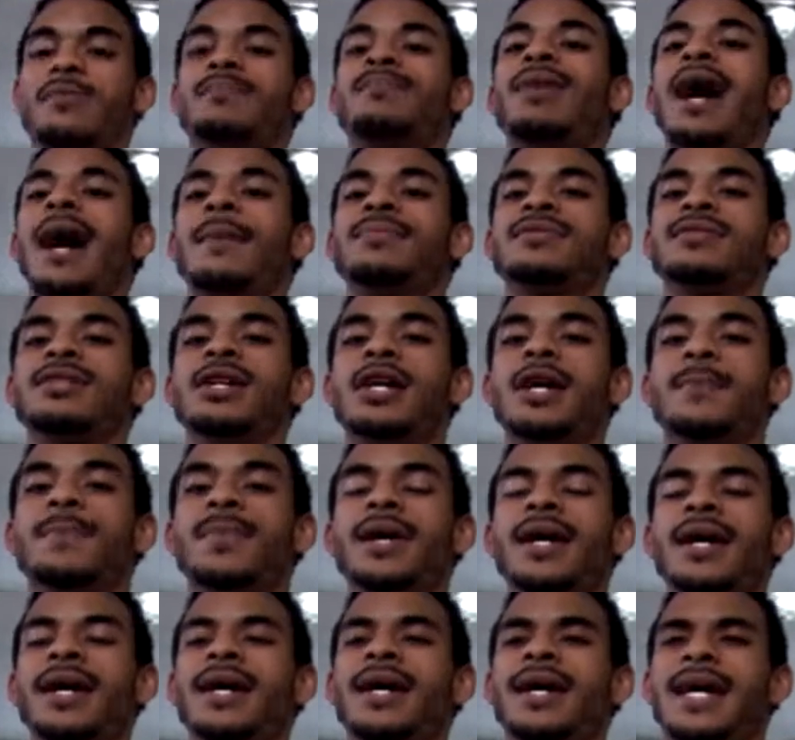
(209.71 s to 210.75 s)
pops up,
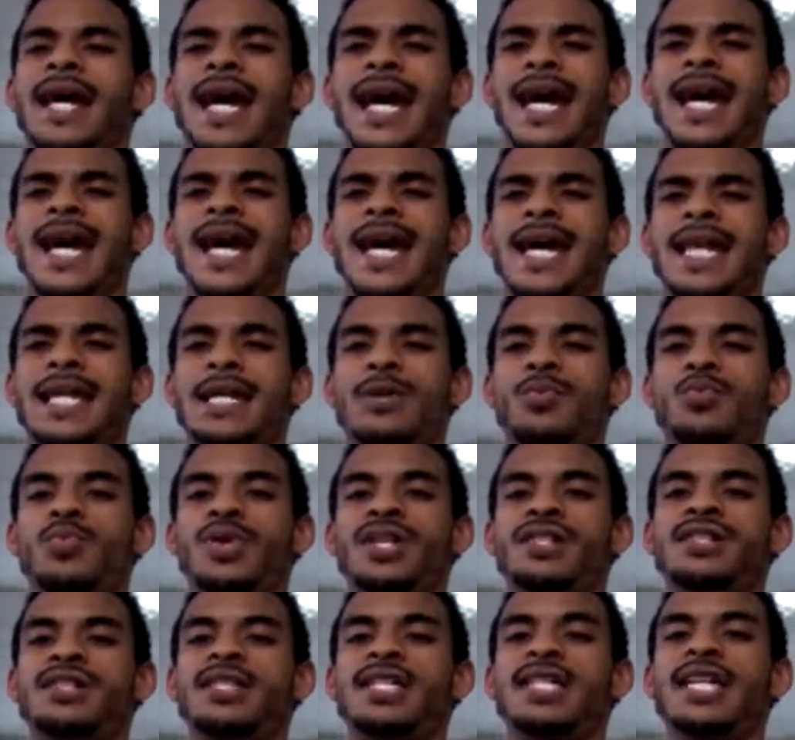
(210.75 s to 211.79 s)
and
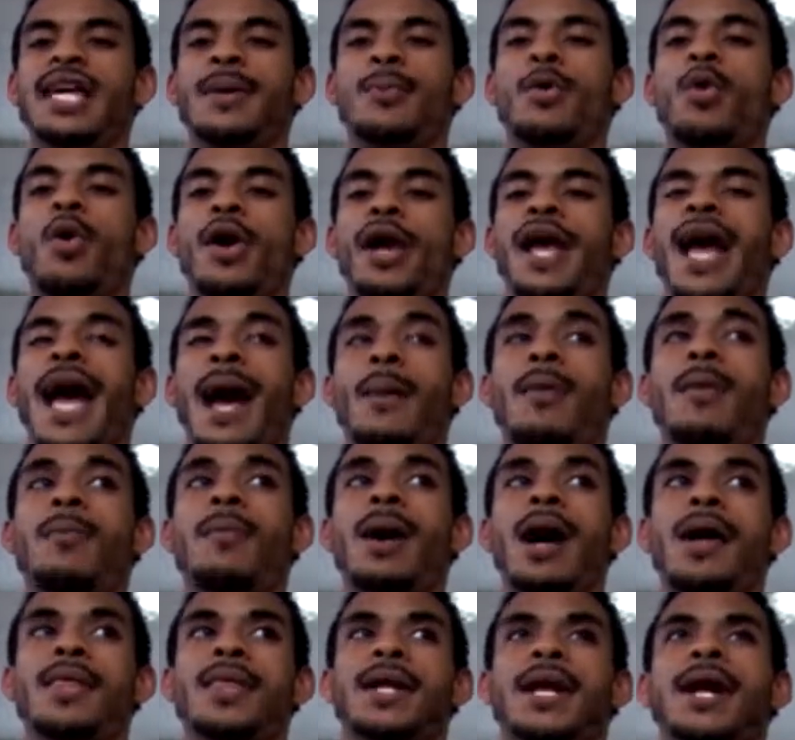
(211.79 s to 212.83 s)
we see him going ham on
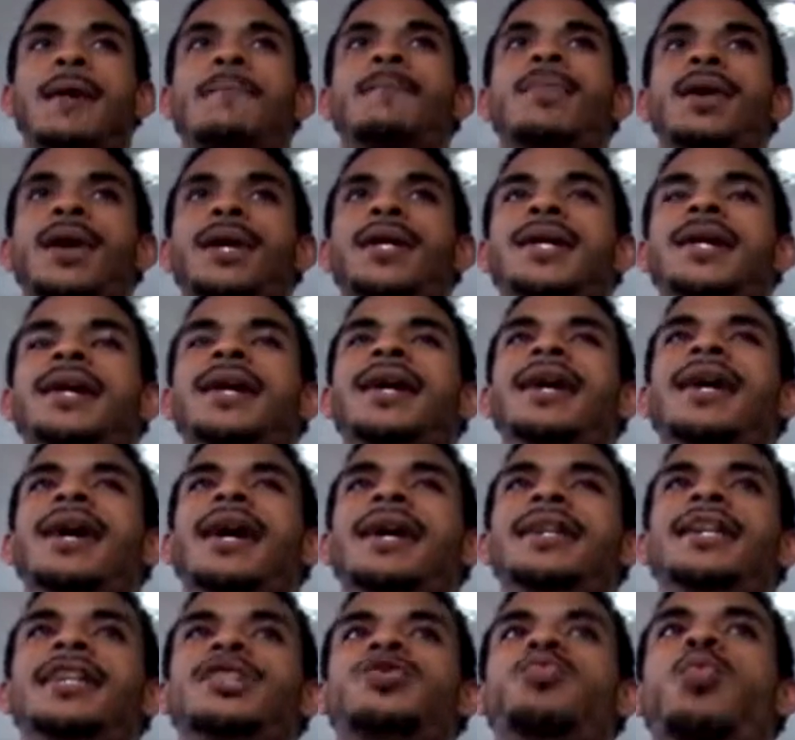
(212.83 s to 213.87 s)
Madara. But
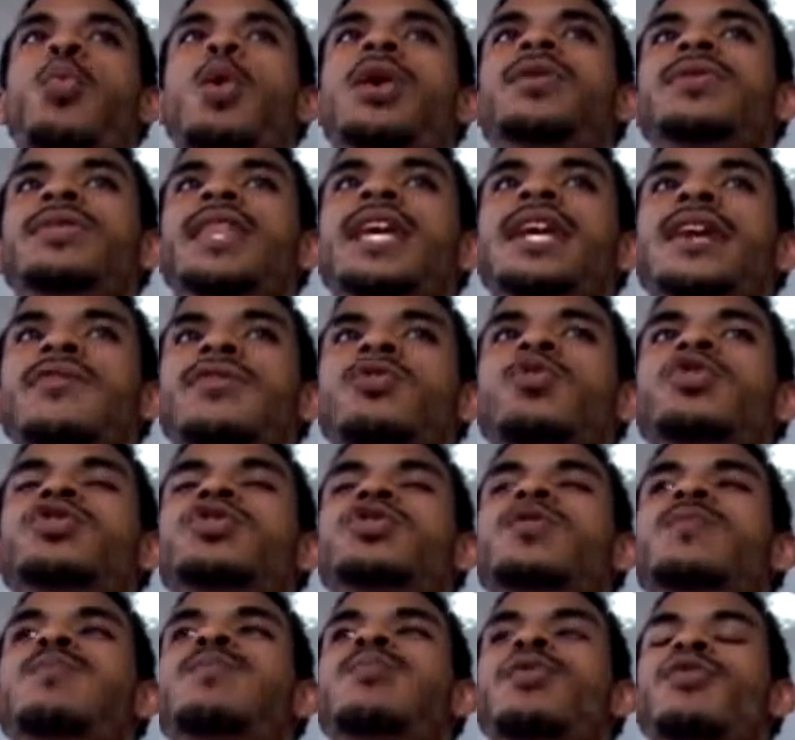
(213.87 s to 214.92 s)
there's one thing: if
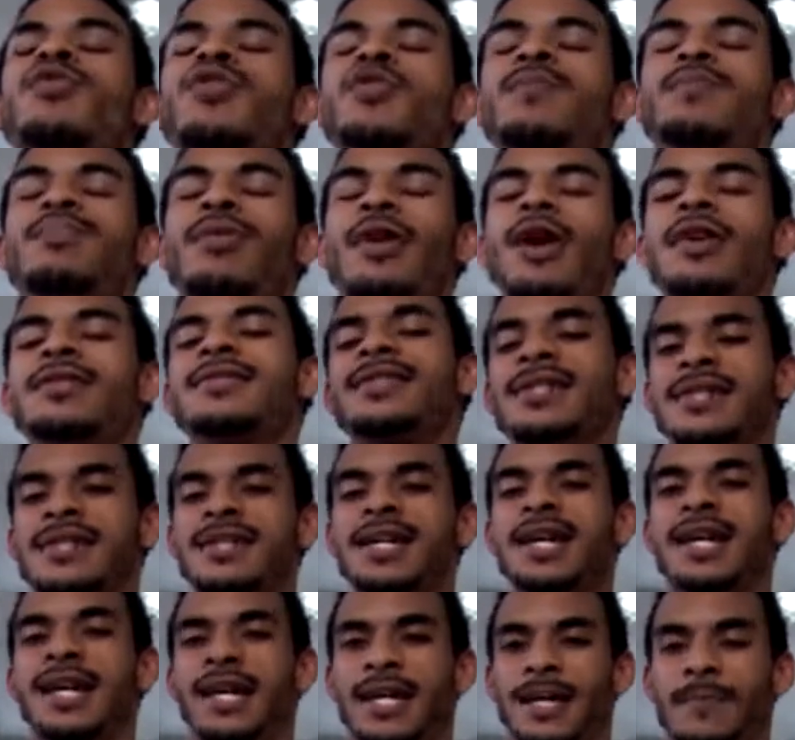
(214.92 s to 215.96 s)
you pause the
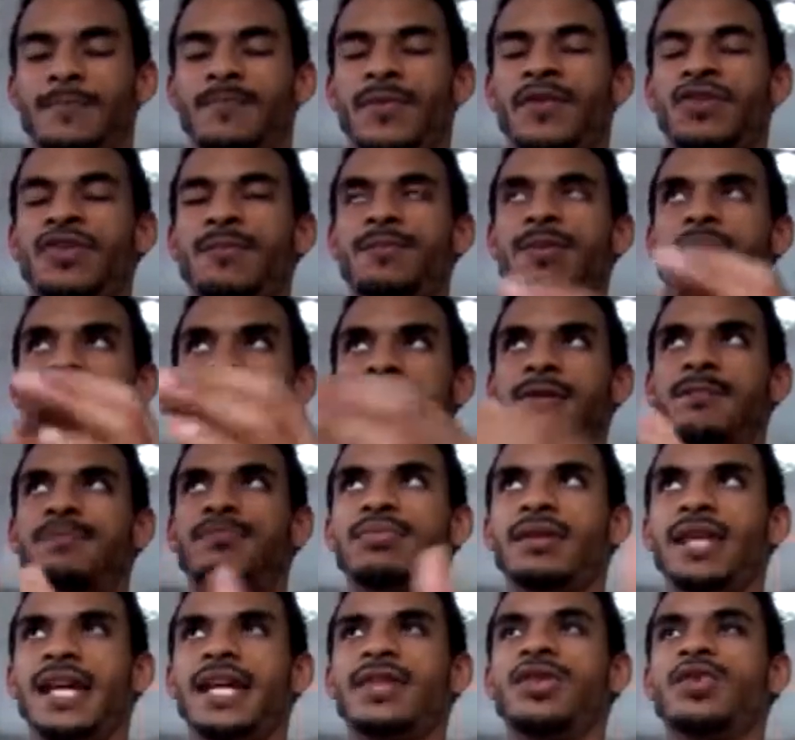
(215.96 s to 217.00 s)
game, you pause the
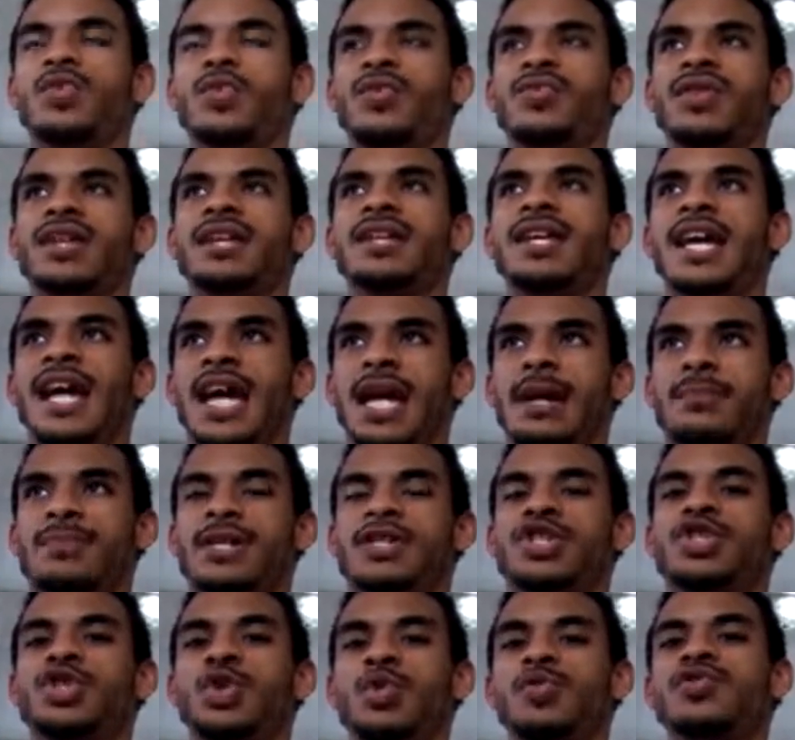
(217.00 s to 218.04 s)
playthrough of the game
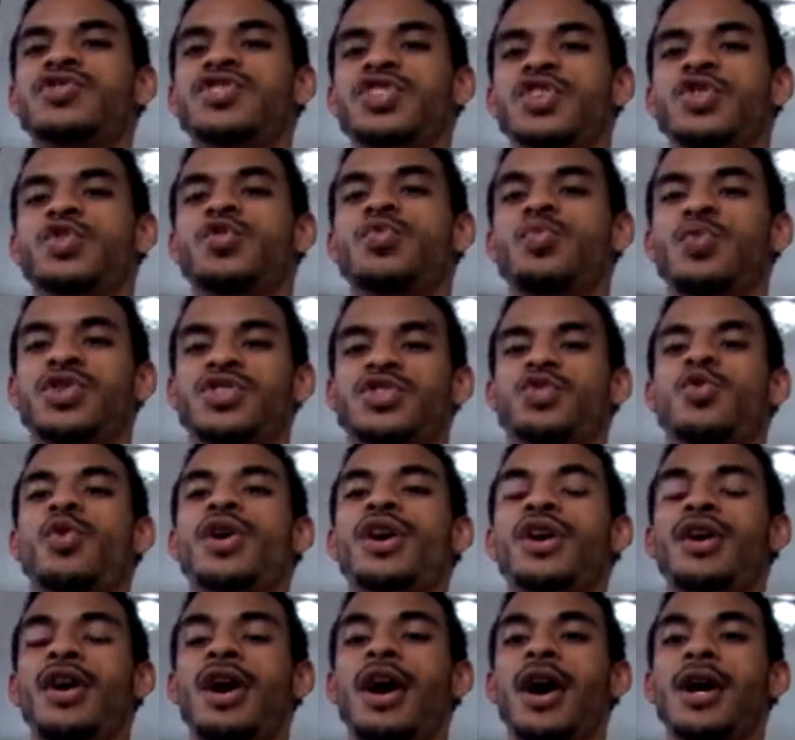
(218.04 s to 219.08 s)
that shows you what's
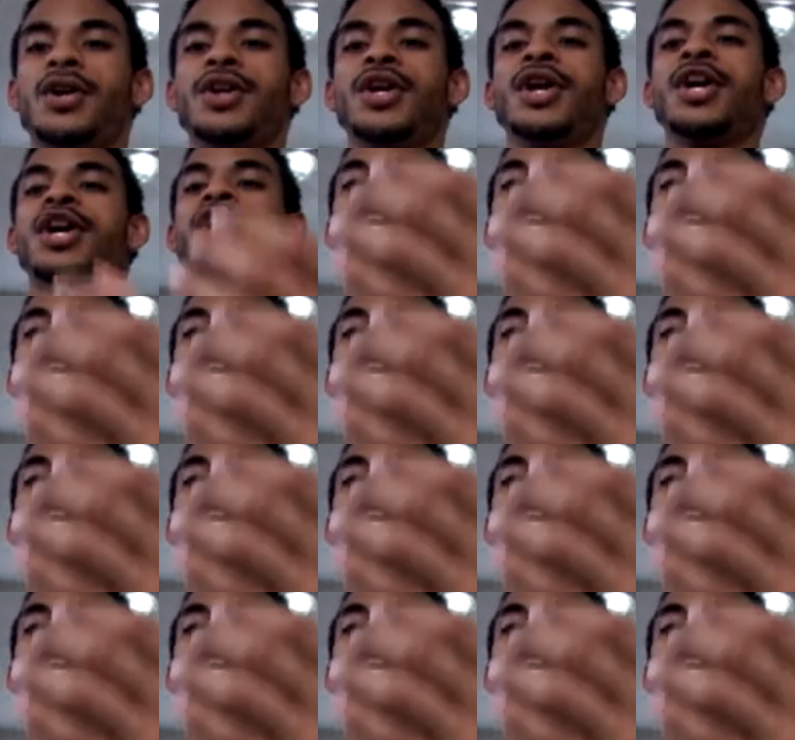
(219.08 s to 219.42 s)
going on,